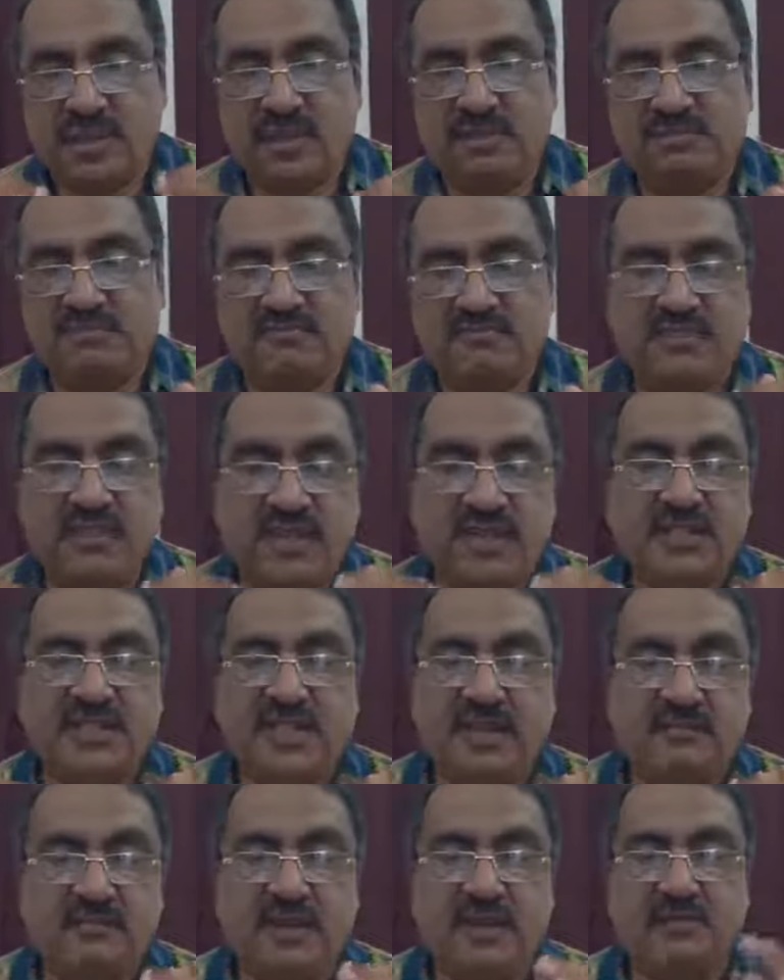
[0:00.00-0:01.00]
keep very
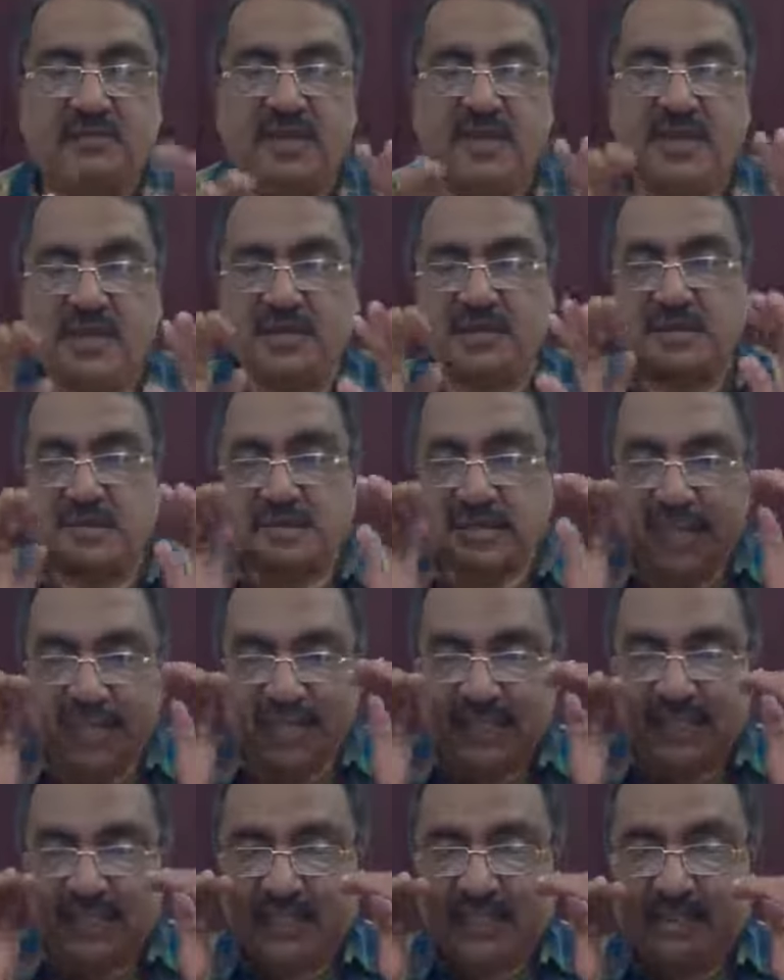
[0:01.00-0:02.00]
safely because
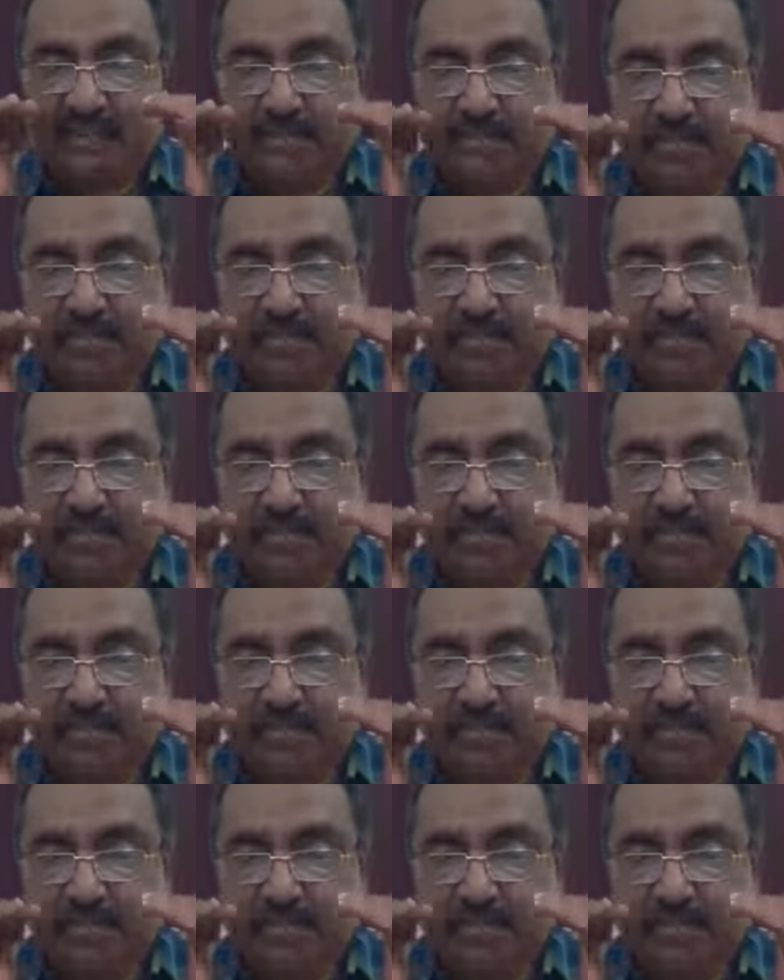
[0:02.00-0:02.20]
that is the